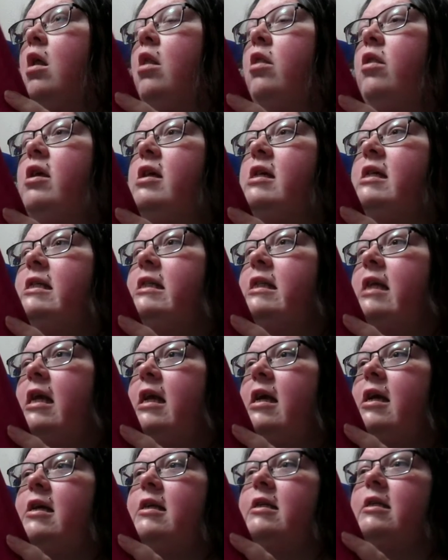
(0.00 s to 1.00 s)
This
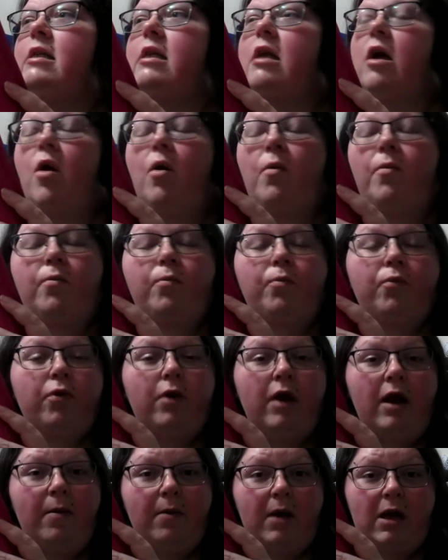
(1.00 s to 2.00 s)
is
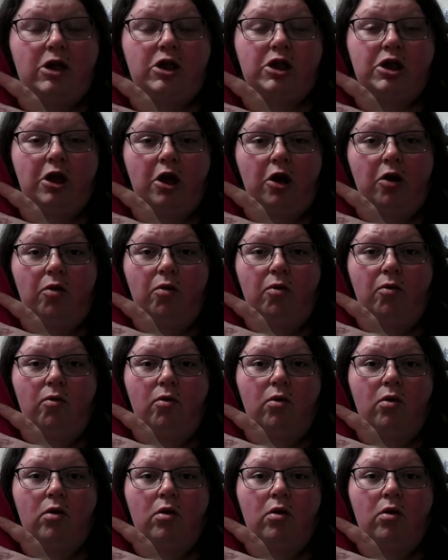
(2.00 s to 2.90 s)
pretty much new.